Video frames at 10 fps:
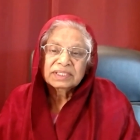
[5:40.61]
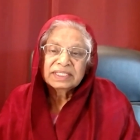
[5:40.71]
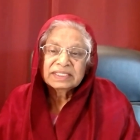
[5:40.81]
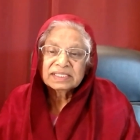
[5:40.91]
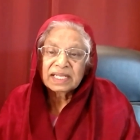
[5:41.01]

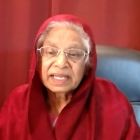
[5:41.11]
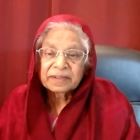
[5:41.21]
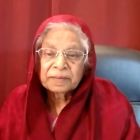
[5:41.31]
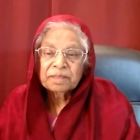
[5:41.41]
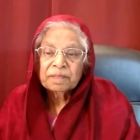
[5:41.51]
Things
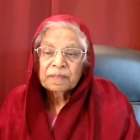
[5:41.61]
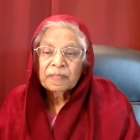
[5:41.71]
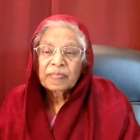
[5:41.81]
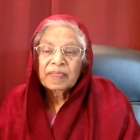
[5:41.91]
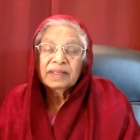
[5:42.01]
like
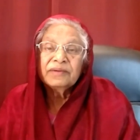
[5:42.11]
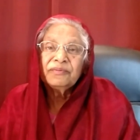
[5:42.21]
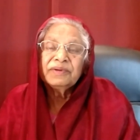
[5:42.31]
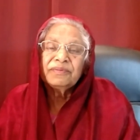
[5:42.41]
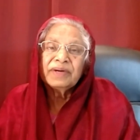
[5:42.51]

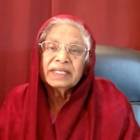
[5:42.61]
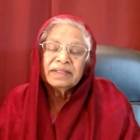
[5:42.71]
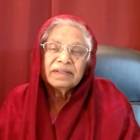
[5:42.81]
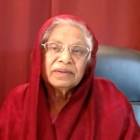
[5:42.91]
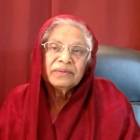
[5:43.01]
if we
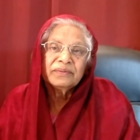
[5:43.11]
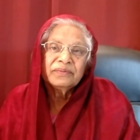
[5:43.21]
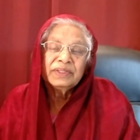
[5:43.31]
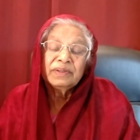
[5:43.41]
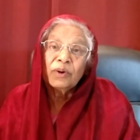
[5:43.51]
find
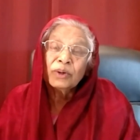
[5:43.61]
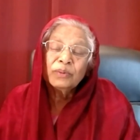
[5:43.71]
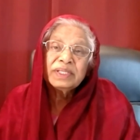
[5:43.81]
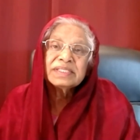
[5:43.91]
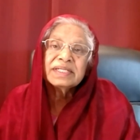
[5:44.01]
we'll
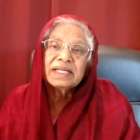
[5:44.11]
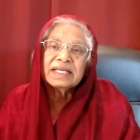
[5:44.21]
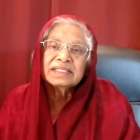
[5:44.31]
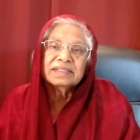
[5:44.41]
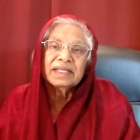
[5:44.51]
always
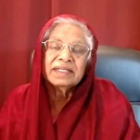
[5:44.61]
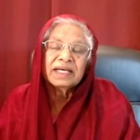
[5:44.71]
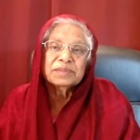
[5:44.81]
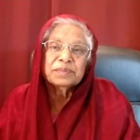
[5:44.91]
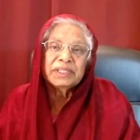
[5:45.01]
realize that
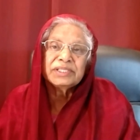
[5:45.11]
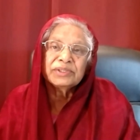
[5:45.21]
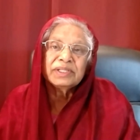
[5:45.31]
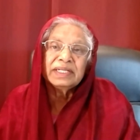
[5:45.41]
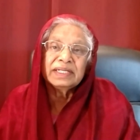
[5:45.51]
our
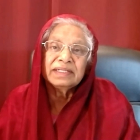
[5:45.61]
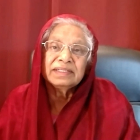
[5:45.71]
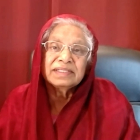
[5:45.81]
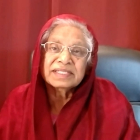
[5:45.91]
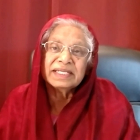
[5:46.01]
spiritual
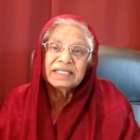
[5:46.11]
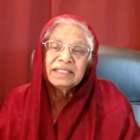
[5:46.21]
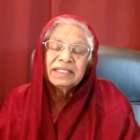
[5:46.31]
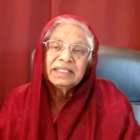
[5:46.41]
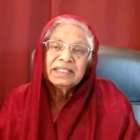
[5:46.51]

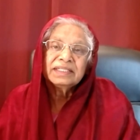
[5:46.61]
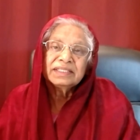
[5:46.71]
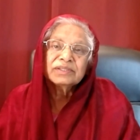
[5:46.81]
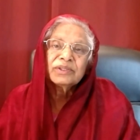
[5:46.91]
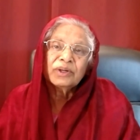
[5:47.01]
state
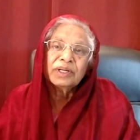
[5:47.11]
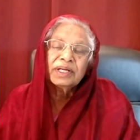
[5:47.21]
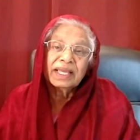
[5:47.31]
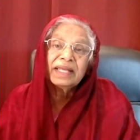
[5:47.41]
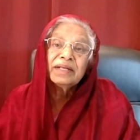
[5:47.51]
is
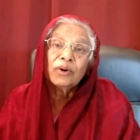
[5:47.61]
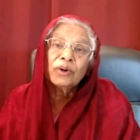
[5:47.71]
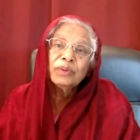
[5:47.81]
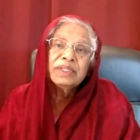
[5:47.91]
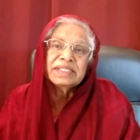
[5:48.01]
not can
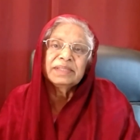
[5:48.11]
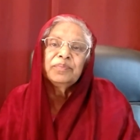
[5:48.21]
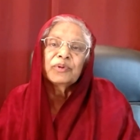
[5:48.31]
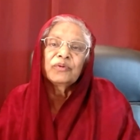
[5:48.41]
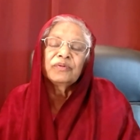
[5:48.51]
always
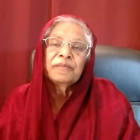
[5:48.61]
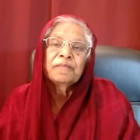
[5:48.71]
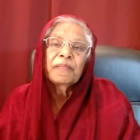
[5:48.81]
improve.